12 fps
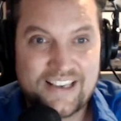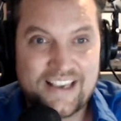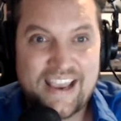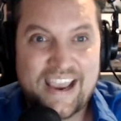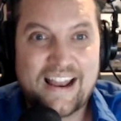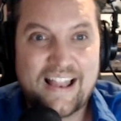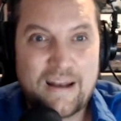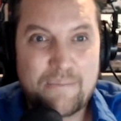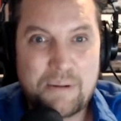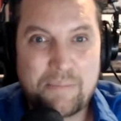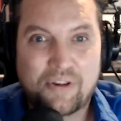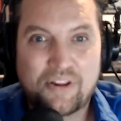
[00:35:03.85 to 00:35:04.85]
And a lot of
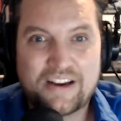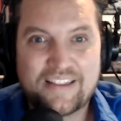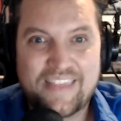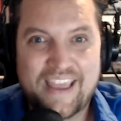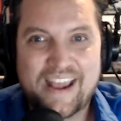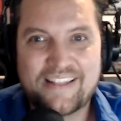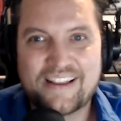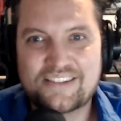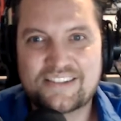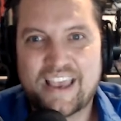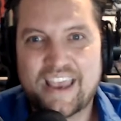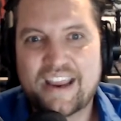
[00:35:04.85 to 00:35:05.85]
people look at that and they
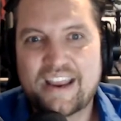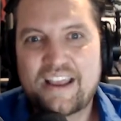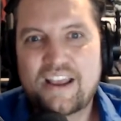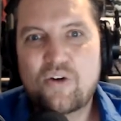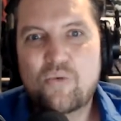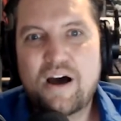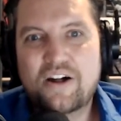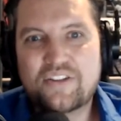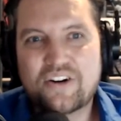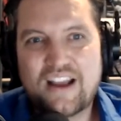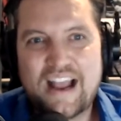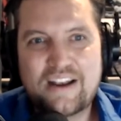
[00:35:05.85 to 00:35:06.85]
say, well,
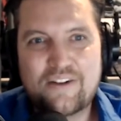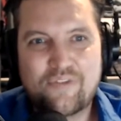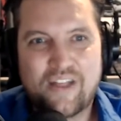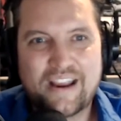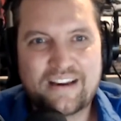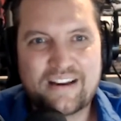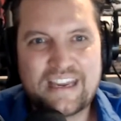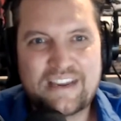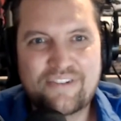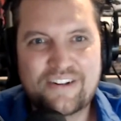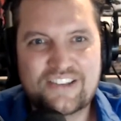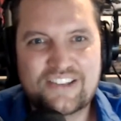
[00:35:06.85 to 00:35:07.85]
they're kind of like
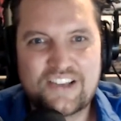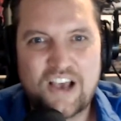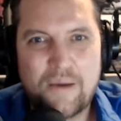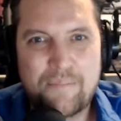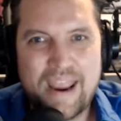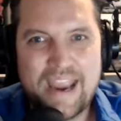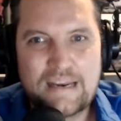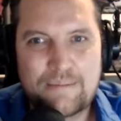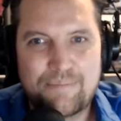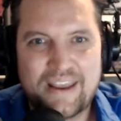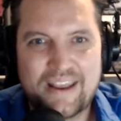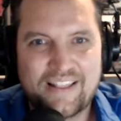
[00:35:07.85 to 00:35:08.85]
even sub
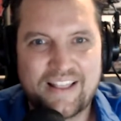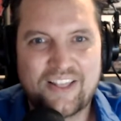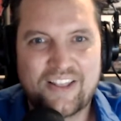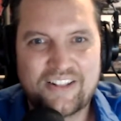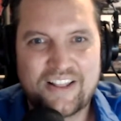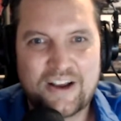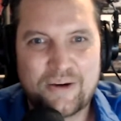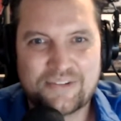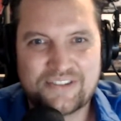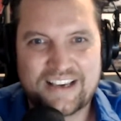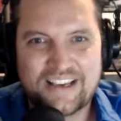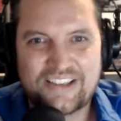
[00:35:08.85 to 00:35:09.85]
8-bit. They look like almost
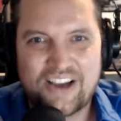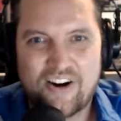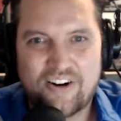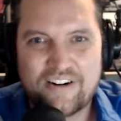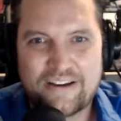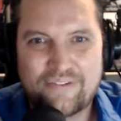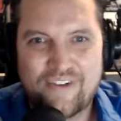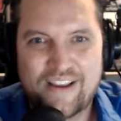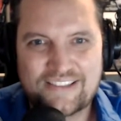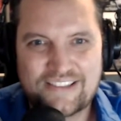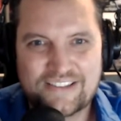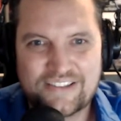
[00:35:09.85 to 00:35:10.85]
like Atari
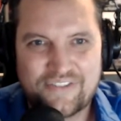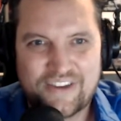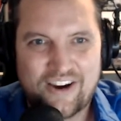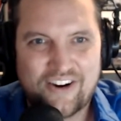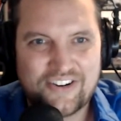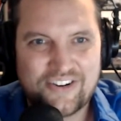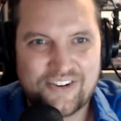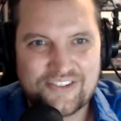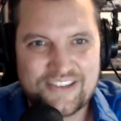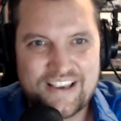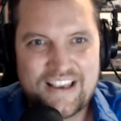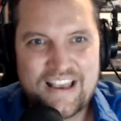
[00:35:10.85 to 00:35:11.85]
faces of characters.
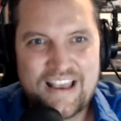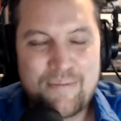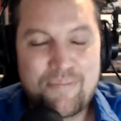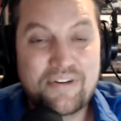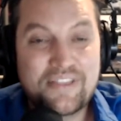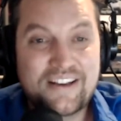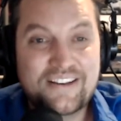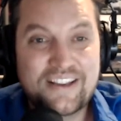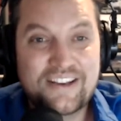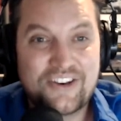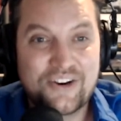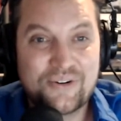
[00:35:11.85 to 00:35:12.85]
But what they
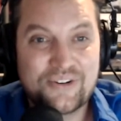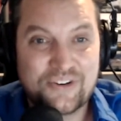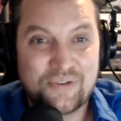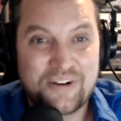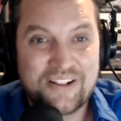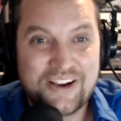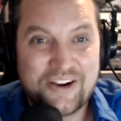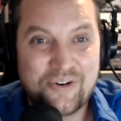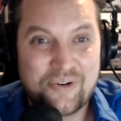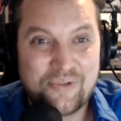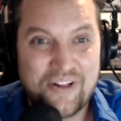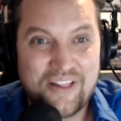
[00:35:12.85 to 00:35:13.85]
did do is a really
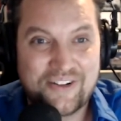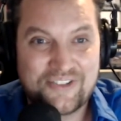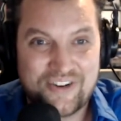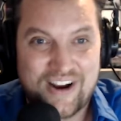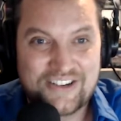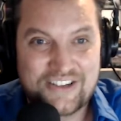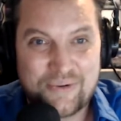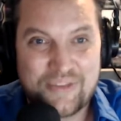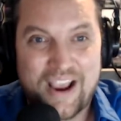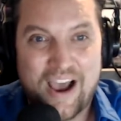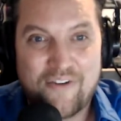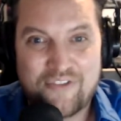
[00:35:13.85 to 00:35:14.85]
cool rollout strategy where they
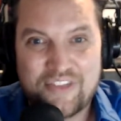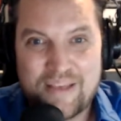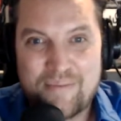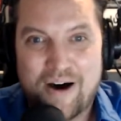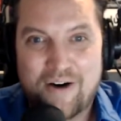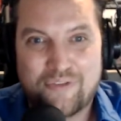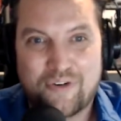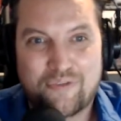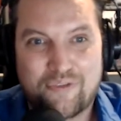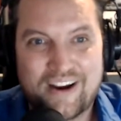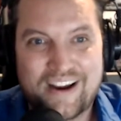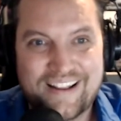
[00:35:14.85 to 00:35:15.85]
offered them all for
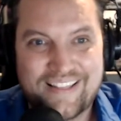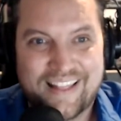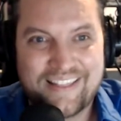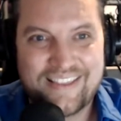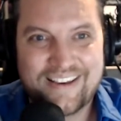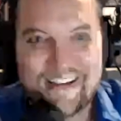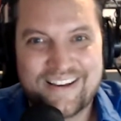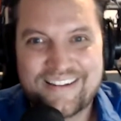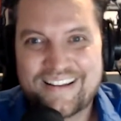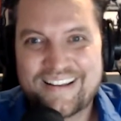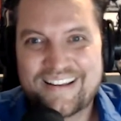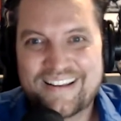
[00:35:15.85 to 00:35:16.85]
free and let the
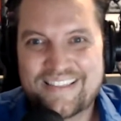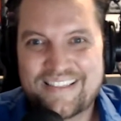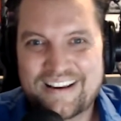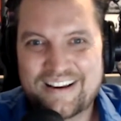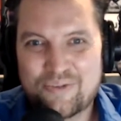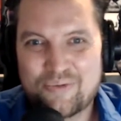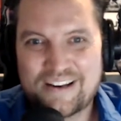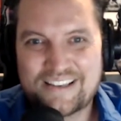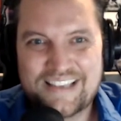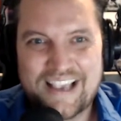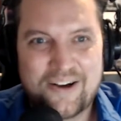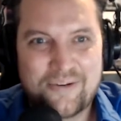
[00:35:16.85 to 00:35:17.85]

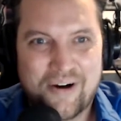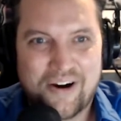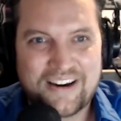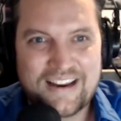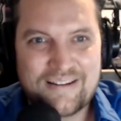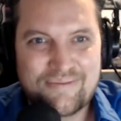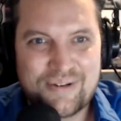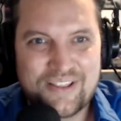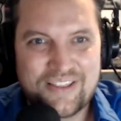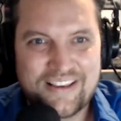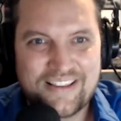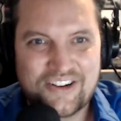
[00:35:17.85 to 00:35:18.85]
resale market be the
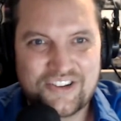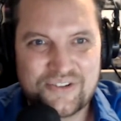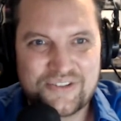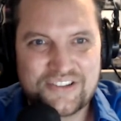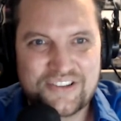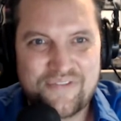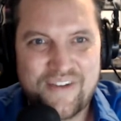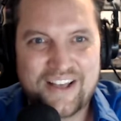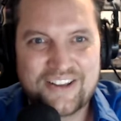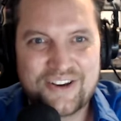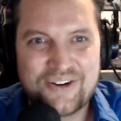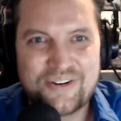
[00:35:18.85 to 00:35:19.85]
thing that juices the
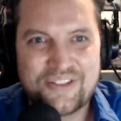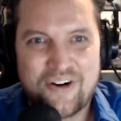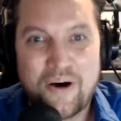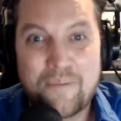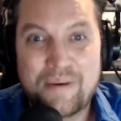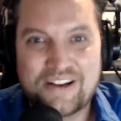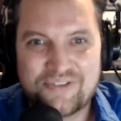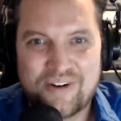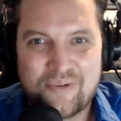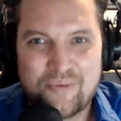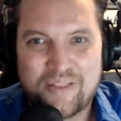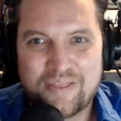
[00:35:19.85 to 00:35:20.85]
value. And they're all based
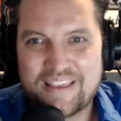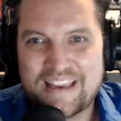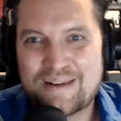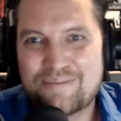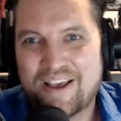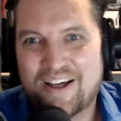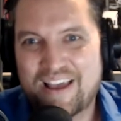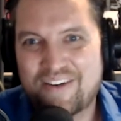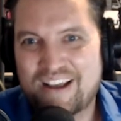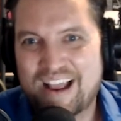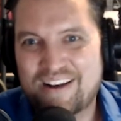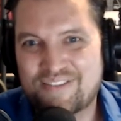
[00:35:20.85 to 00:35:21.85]
around one theme. They all have
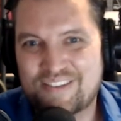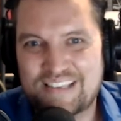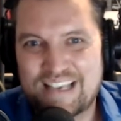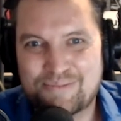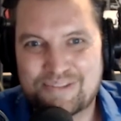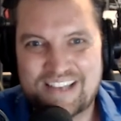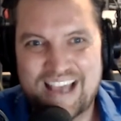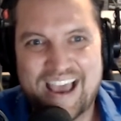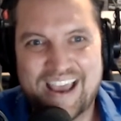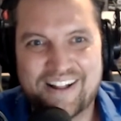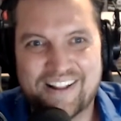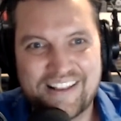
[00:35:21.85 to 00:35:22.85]
kind of the same
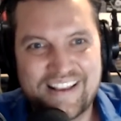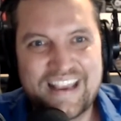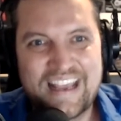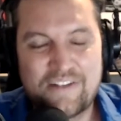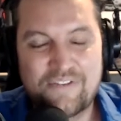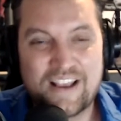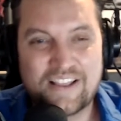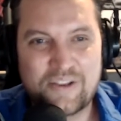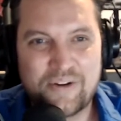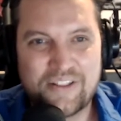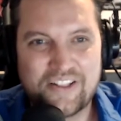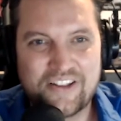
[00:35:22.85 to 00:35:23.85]
style. And if you get the
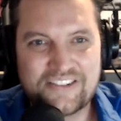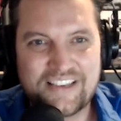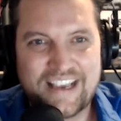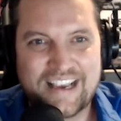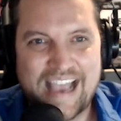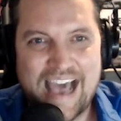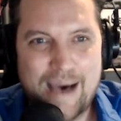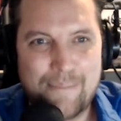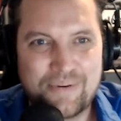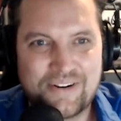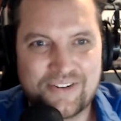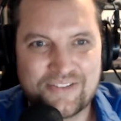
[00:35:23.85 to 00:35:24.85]
one that looks like a cop
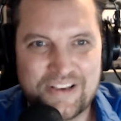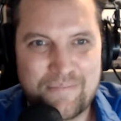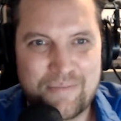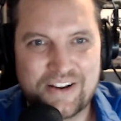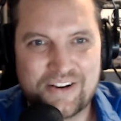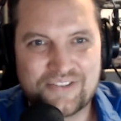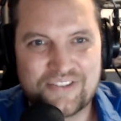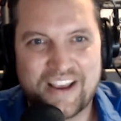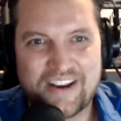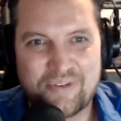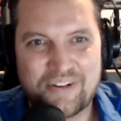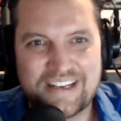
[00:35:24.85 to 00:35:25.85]
and you're somebody who's like
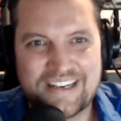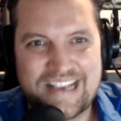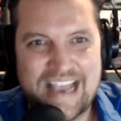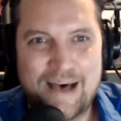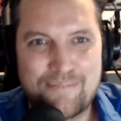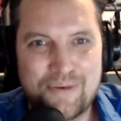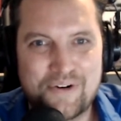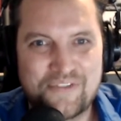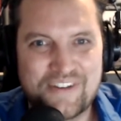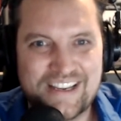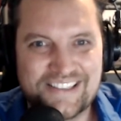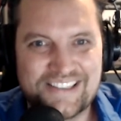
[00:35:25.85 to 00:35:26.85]
really into cop
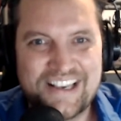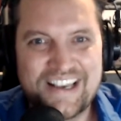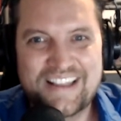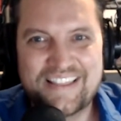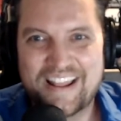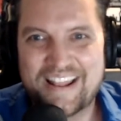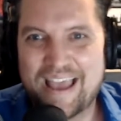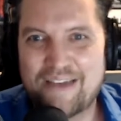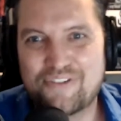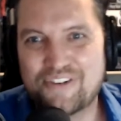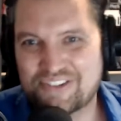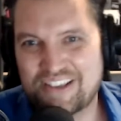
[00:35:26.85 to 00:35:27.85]
movies, then that
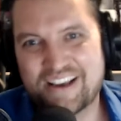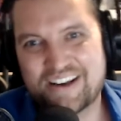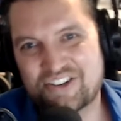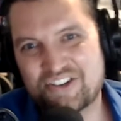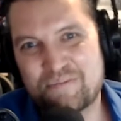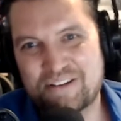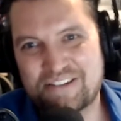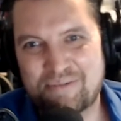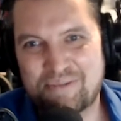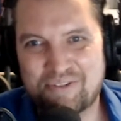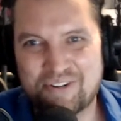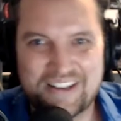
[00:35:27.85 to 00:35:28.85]
feels like it should be
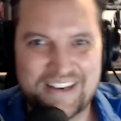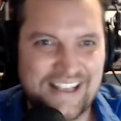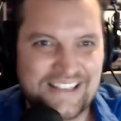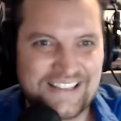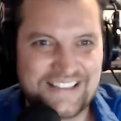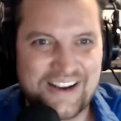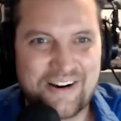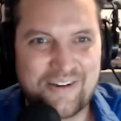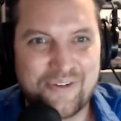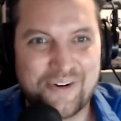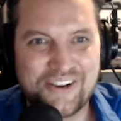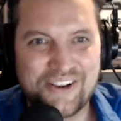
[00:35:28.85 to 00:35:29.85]
something really necessary
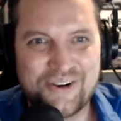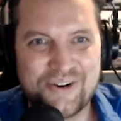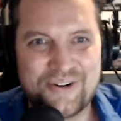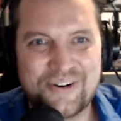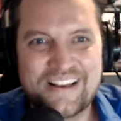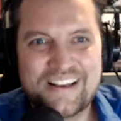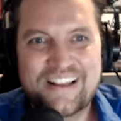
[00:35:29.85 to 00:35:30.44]
for you.